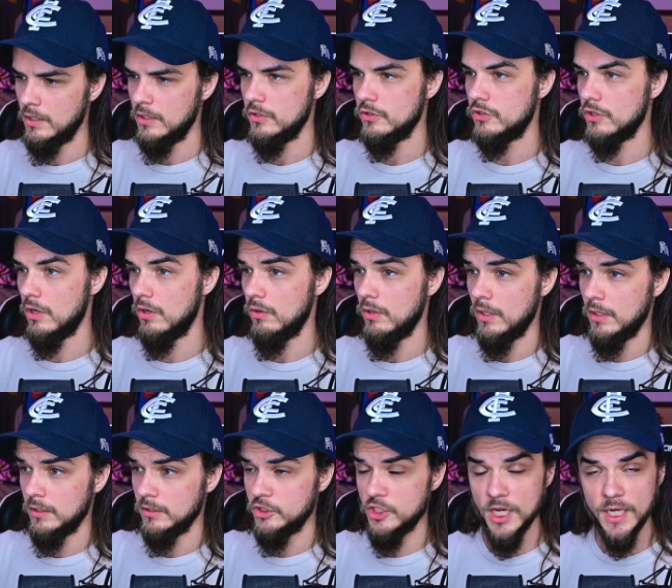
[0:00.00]
So
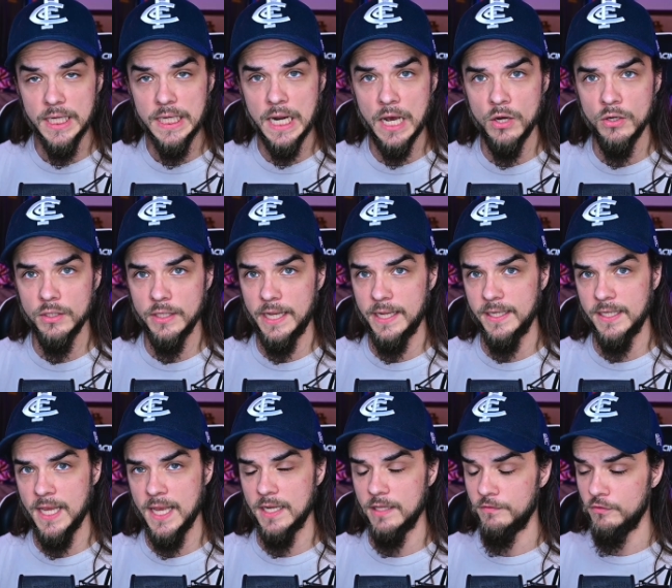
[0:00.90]
check it out. And again,